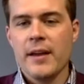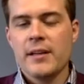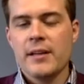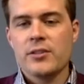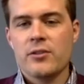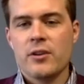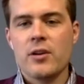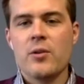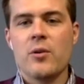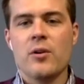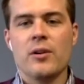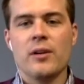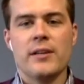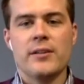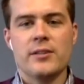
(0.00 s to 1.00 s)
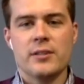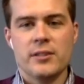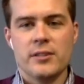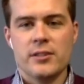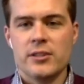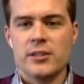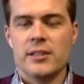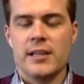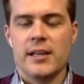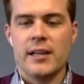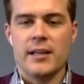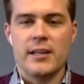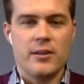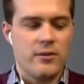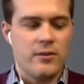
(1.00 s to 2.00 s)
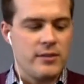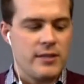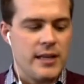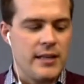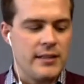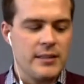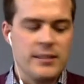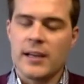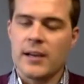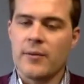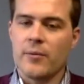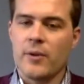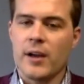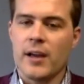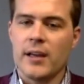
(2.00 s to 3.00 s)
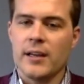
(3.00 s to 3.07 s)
strong correlation to just getting your day set right.